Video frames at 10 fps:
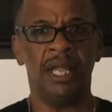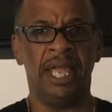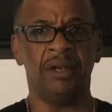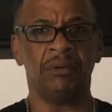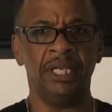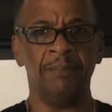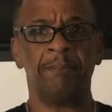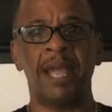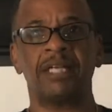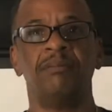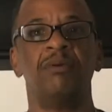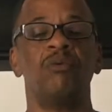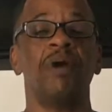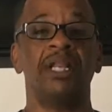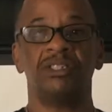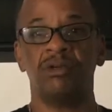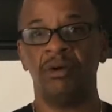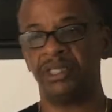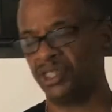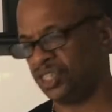and impact them in a way that's
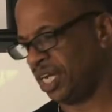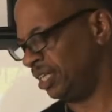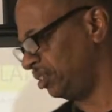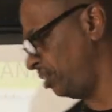going to change